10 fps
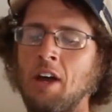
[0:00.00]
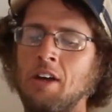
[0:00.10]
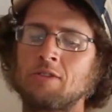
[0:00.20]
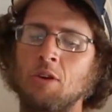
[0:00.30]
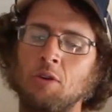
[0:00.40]

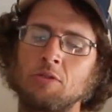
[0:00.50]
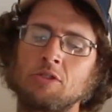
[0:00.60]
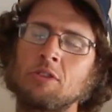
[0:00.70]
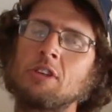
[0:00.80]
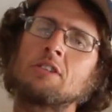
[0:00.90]
So
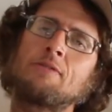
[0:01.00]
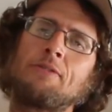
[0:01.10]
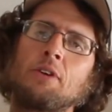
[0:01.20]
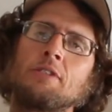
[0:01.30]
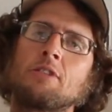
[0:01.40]
this
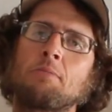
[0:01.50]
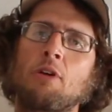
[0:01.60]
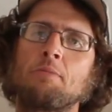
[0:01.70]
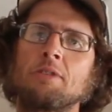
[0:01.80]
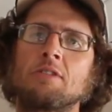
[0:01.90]
fills the
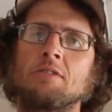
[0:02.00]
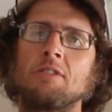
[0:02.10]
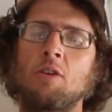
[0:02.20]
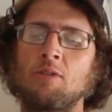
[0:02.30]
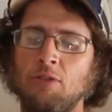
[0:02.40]
purpose. You
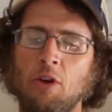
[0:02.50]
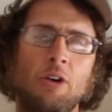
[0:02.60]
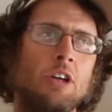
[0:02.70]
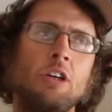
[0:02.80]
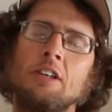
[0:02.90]
know, in
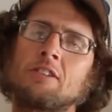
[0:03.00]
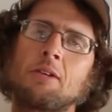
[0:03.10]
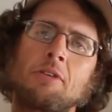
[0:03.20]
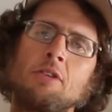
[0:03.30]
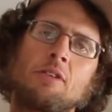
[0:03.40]
Florida you need
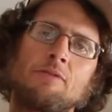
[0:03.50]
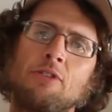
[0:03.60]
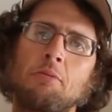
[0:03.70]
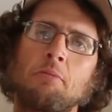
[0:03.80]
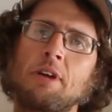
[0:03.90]
something you can
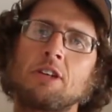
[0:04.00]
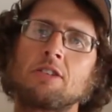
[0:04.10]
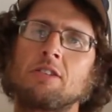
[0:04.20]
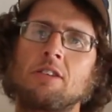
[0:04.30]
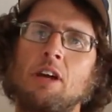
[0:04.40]
flip and pitch
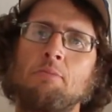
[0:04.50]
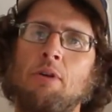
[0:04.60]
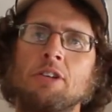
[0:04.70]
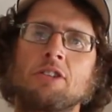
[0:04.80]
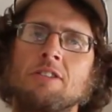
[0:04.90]
and
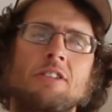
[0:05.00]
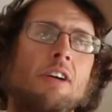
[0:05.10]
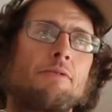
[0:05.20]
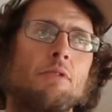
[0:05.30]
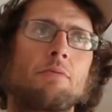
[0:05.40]
punch and
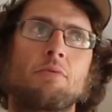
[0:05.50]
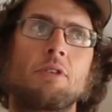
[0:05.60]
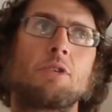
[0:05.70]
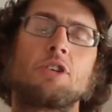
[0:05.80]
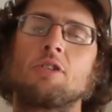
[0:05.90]
stuff with pretty
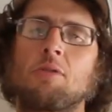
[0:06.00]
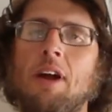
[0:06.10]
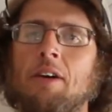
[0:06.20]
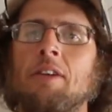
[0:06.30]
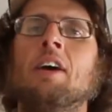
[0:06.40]
much year
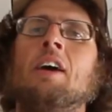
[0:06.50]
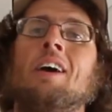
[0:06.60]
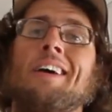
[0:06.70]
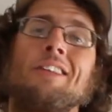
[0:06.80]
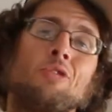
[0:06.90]
round.
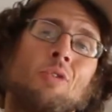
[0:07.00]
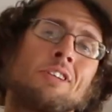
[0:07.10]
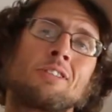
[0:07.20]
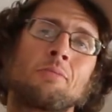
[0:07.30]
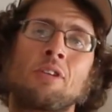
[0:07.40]
And then you want
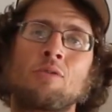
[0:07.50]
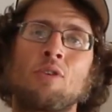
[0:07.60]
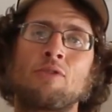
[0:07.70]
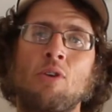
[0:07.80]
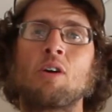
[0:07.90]
something to throw a
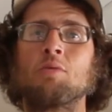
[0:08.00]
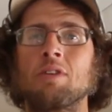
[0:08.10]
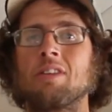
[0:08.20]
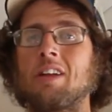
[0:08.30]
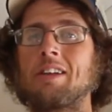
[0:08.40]
frog with
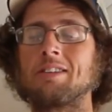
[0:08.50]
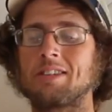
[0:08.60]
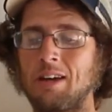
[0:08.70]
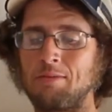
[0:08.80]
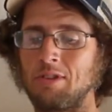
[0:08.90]
a lot of the
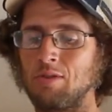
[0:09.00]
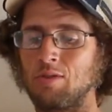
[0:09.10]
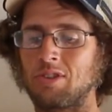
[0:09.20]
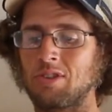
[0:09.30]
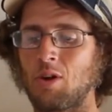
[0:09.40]
time too.
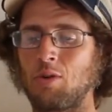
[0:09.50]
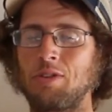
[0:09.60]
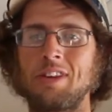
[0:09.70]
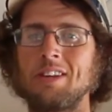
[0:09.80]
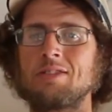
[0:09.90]
So
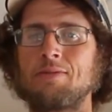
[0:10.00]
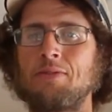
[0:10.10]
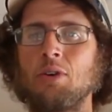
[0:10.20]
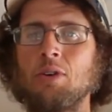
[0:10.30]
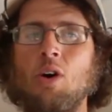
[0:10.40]
this
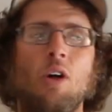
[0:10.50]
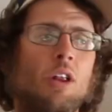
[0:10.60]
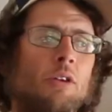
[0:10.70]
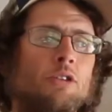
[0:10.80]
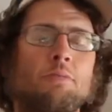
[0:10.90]
filled all of
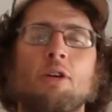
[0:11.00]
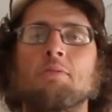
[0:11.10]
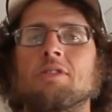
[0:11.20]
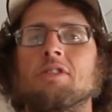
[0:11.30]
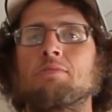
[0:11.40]
those
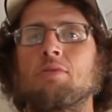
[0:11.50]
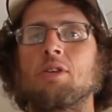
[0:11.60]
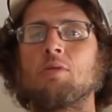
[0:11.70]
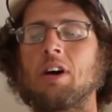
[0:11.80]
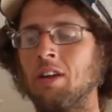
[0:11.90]
purposes pretty
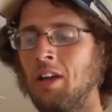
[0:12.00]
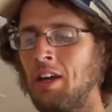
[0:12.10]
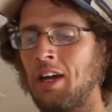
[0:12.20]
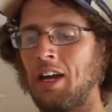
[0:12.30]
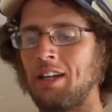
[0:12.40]
well.
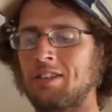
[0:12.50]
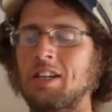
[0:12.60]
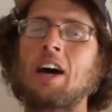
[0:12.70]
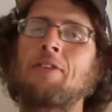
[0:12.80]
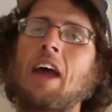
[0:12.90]
It's
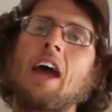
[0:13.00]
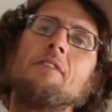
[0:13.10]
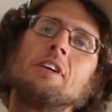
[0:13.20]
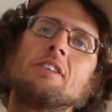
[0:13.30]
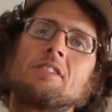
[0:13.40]
not the
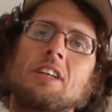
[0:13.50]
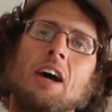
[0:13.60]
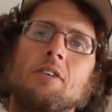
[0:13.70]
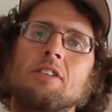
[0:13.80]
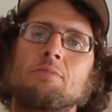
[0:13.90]
heaviest,
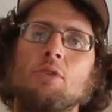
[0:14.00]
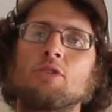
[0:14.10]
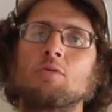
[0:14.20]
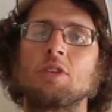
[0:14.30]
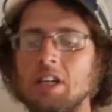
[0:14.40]
stoutest,
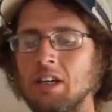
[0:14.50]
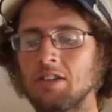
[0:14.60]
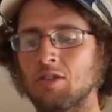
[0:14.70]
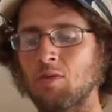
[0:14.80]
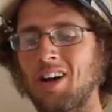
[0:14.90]
most
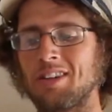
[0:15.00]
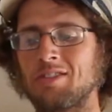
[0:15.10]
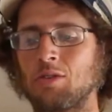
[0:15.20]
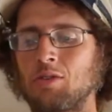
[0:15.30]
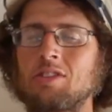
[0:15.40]
ridiculous rod,
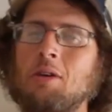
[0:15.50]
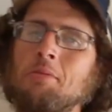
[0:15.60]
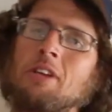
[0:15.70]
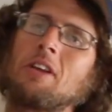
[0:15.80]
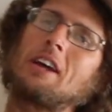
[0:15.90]
so some
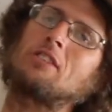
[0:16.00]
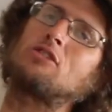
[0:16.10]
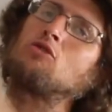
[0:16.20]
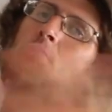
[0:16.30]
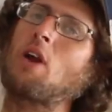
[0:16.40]
of the like
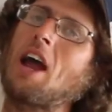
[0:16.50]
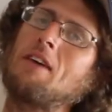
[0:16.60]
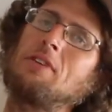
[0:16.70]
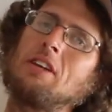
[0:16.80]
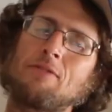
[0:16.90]
super
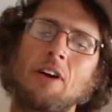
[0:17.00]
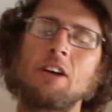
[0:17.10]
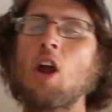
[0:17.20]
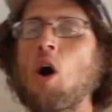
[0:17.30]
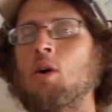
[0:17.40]
heavy, if I
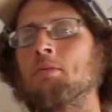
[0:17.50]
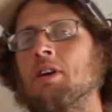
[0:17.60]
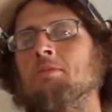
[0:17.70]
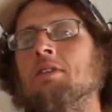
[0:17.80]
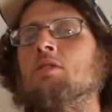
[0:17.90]
know I'm
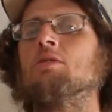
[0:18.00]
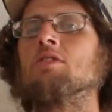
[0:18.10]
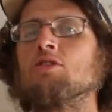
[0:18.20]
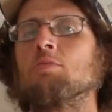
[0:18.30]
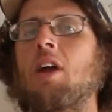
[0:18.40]
going to be doing
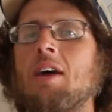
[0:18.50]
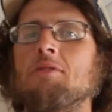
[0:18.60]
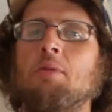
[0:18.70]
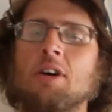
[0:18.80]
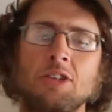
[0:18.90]
super heavy
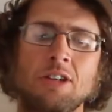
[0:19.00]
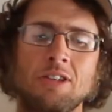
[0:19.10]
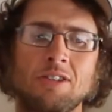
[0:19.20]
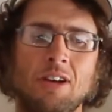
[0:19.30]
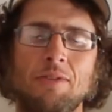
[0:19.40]
punching and
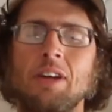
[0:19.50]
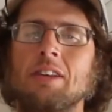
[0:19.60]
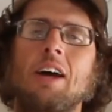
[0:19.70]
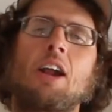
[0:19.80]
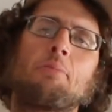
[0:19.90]
stuff like
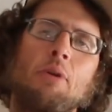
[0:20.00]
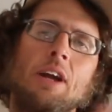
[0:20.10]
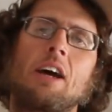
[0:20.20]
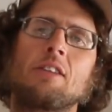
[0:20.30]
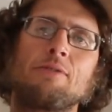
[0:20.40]
that, I'll break
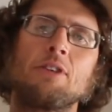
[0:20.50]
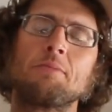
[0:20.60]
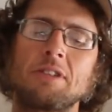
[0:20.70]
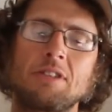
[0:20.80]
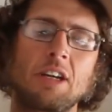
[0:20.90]
out the
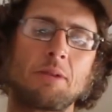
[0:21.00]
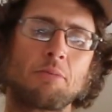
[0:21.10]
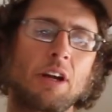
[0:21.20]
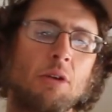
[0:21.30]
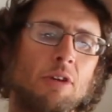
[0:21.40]
flipping stick and
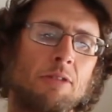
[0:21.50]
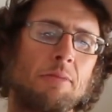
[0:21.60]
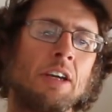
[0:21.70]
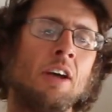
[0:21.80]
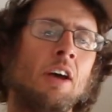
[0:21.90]
bring it with
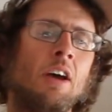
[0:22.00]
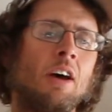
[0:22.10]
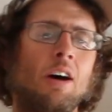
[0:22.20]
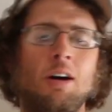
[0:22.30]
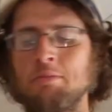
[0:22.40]
me.
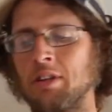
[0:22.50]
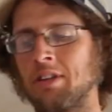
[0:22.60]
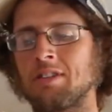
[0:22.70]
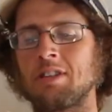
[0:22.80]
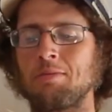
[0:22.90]
But
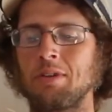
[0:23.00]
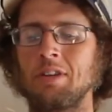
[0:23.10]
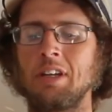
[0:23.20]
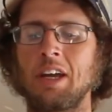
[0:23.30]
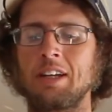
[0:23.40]
this
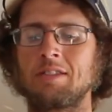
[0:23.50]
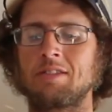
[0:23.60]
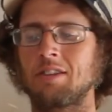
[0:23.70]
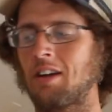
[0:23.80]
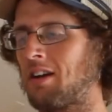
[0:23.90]
typically
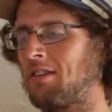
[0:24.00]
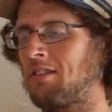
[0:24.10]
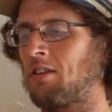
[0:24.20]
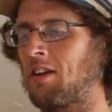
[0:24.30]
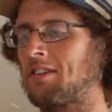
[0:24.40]
gets, you
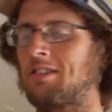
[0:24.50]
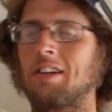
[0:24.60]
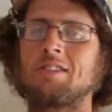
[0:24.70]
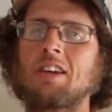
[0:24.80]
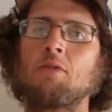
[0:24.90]
know, like I said, a
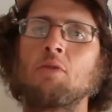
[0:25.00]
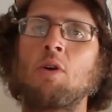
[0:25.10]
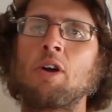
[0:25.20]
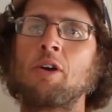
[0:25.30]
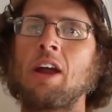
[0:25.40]

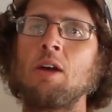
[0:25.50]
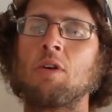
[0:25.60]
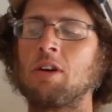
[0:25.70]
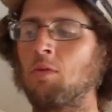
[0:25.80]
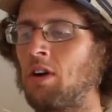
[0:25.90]
7:1 or an
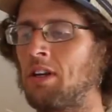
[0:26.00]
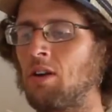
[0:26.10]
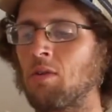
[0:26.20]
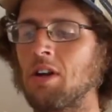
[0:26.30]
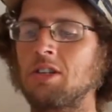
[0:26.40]
8:1
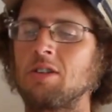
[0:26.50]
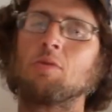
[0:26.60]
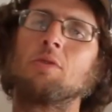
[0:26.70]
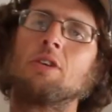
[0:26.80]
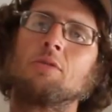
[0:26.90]
gear ratio
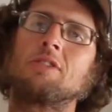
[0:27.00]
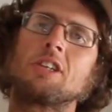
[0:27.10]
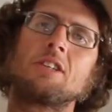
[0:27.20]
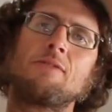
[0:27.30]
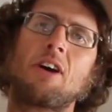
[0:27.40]
reel with
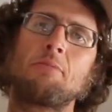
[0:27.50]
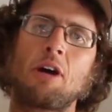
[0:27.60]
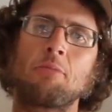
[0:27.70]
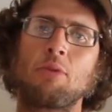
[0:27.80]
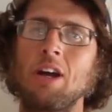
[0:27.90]

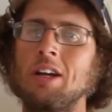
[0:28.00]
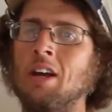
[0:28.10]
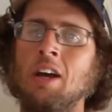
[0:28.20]
65-pound braid.